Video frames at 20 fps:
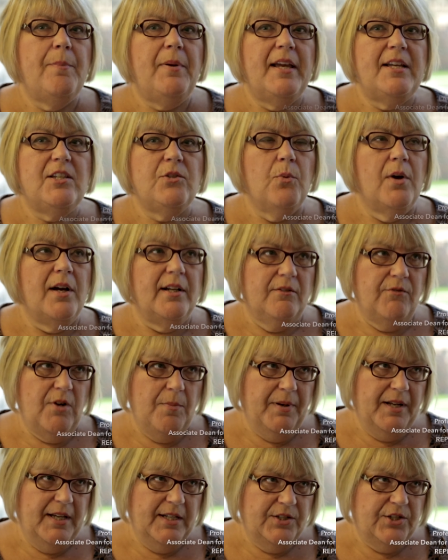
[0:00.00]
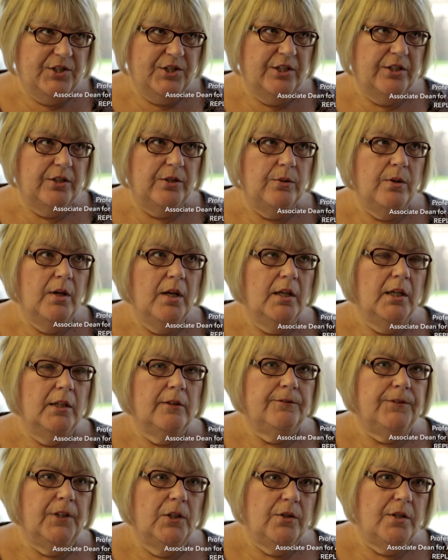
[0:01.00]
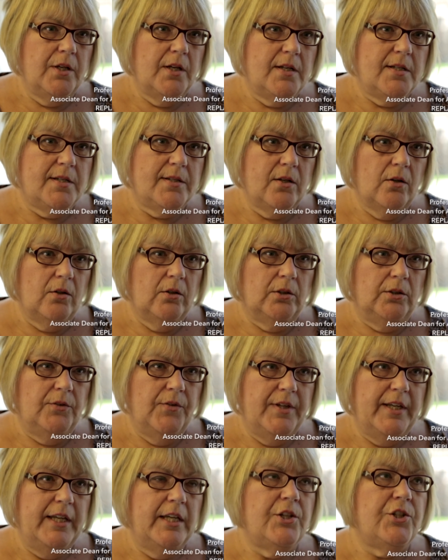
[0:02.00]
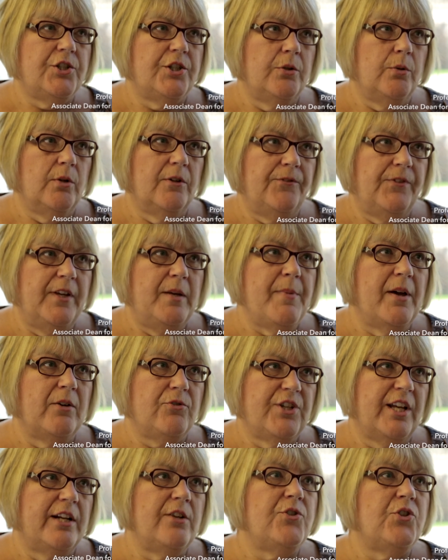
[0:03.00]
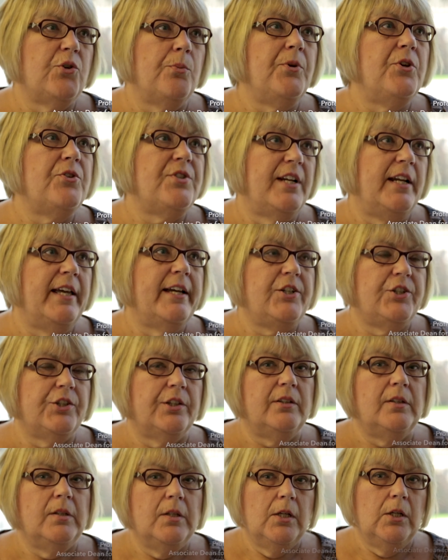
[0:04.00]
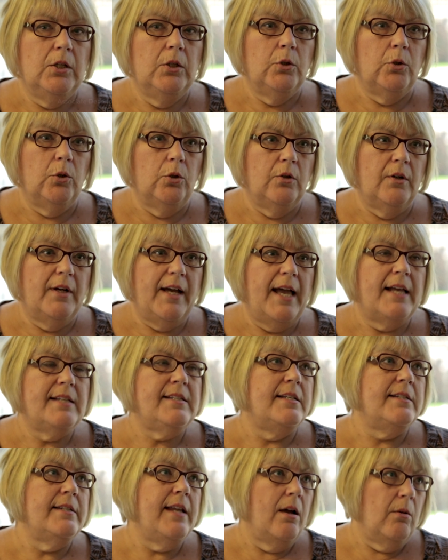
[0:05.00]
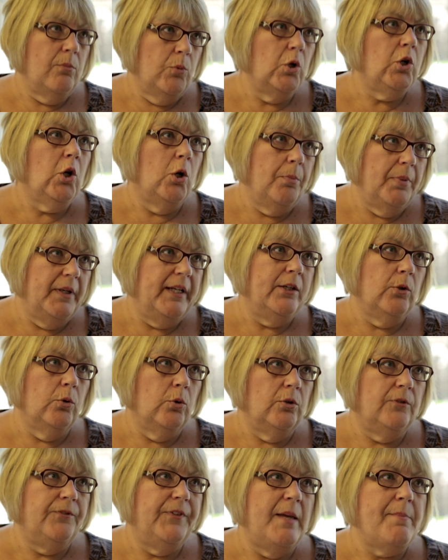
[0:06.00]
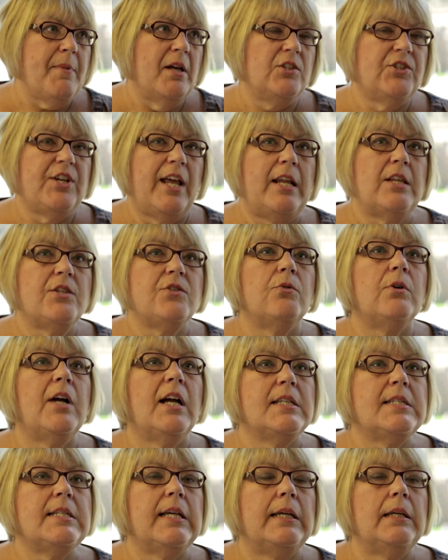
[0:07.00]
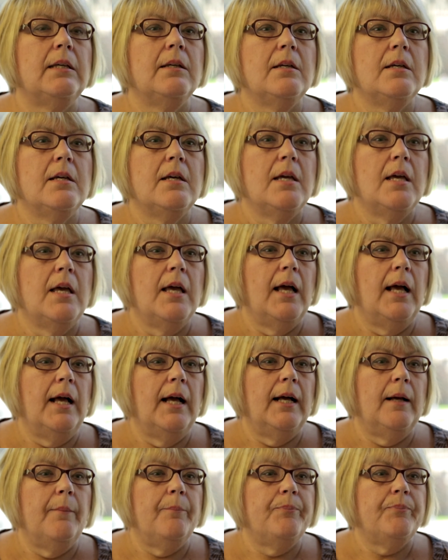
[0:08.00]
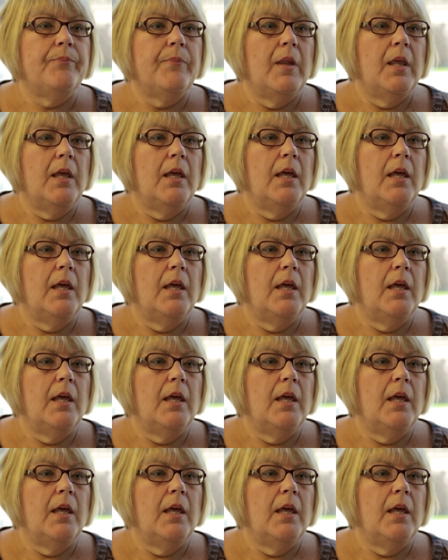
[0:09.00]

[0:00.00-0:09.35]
Replace 1 and Replace 2 focus on the issue of female genital mutilation, or as is now more commonly called, female genital cutting, and